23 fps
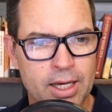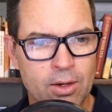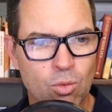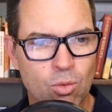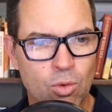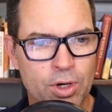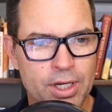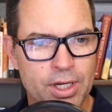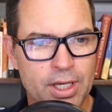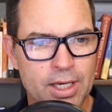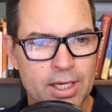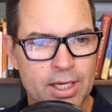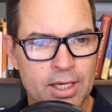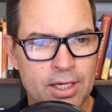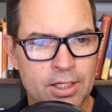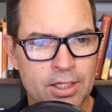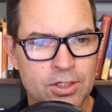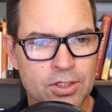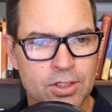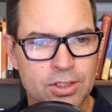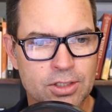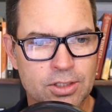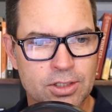what he and
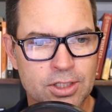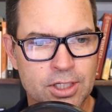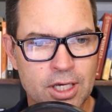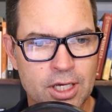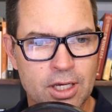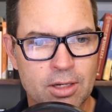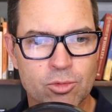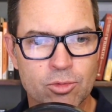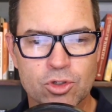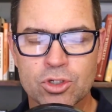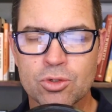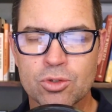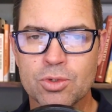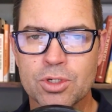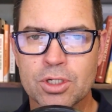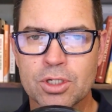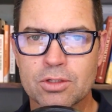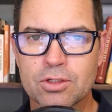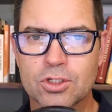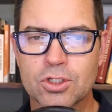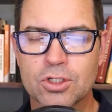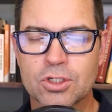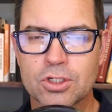his team are doing
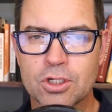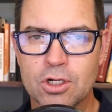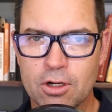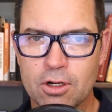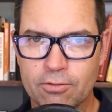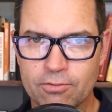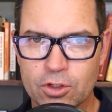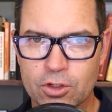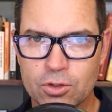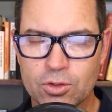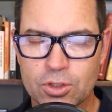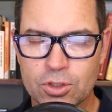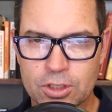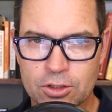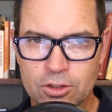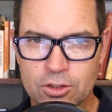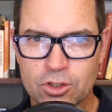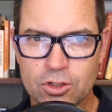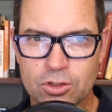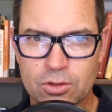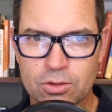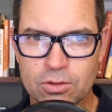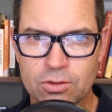to solve those
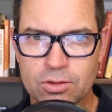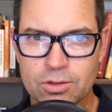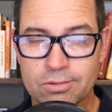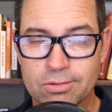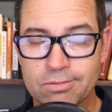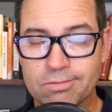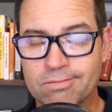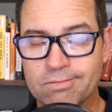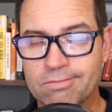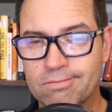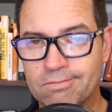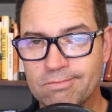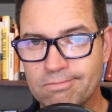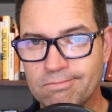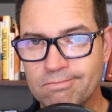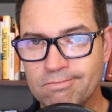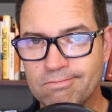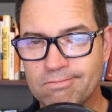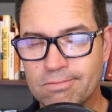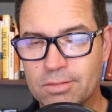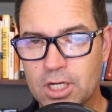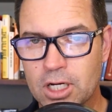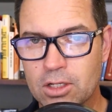issues, and
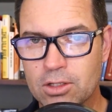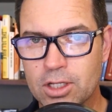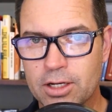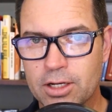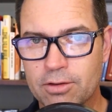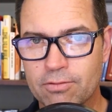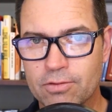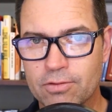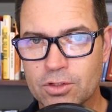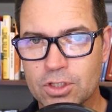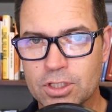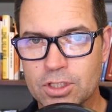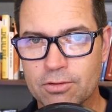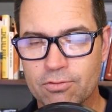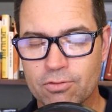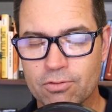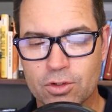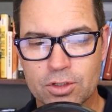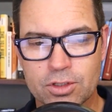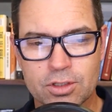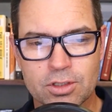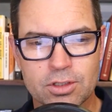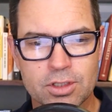how life is
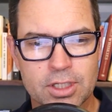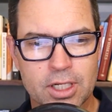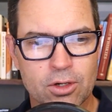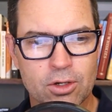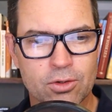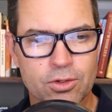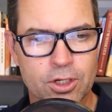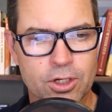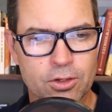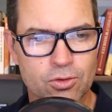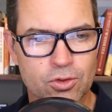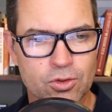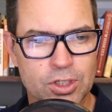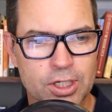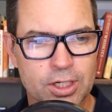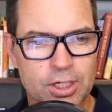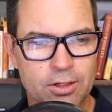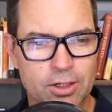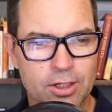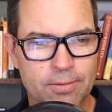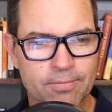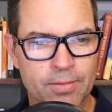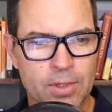different now on the other side
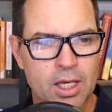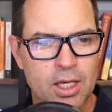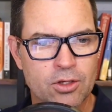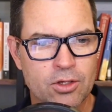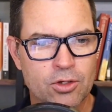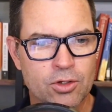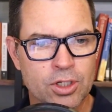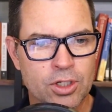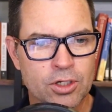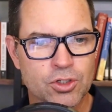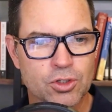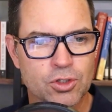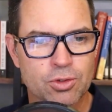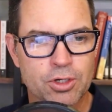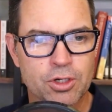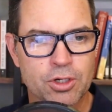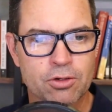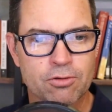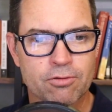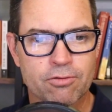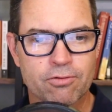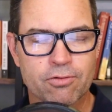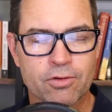of that. You can also
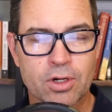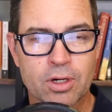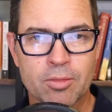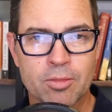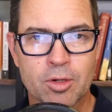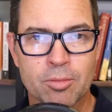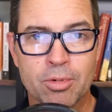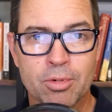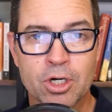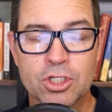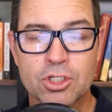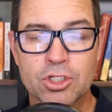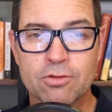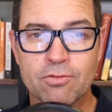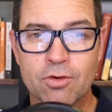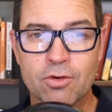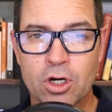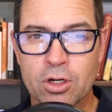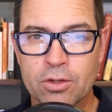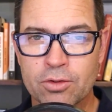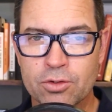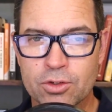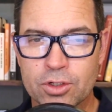hear from a bunch of
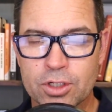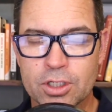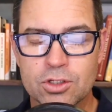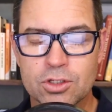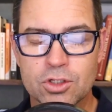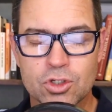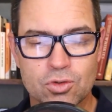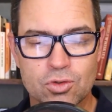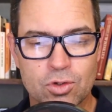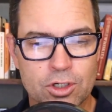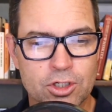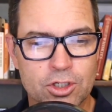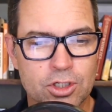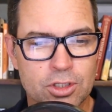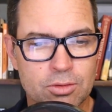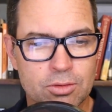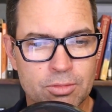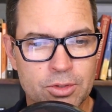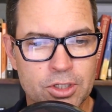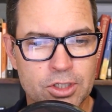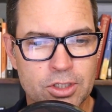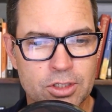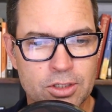other
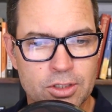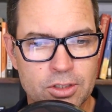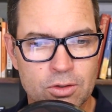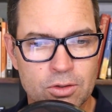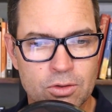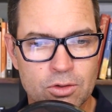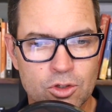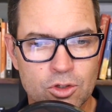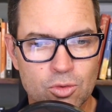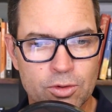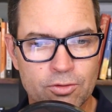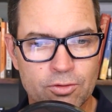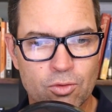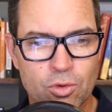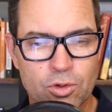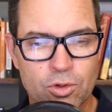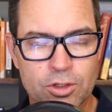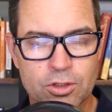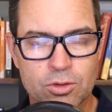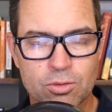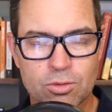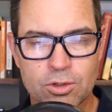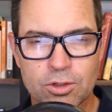construction business owners we've
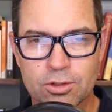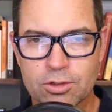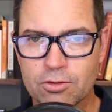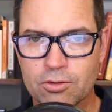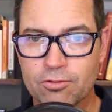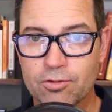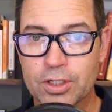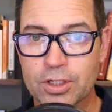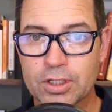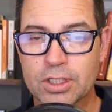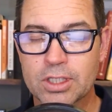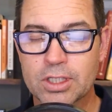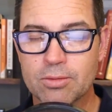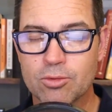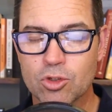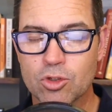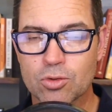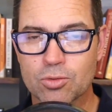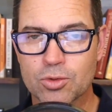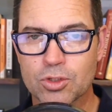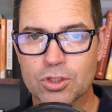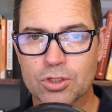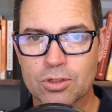worked with who've had
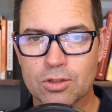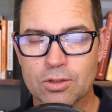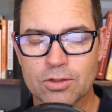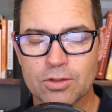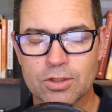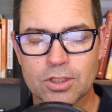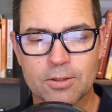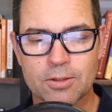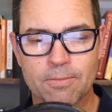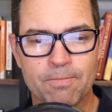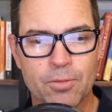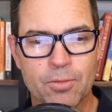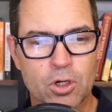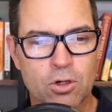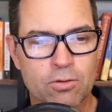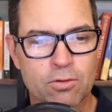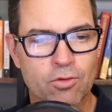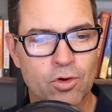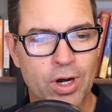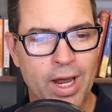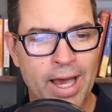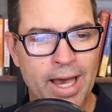similar results over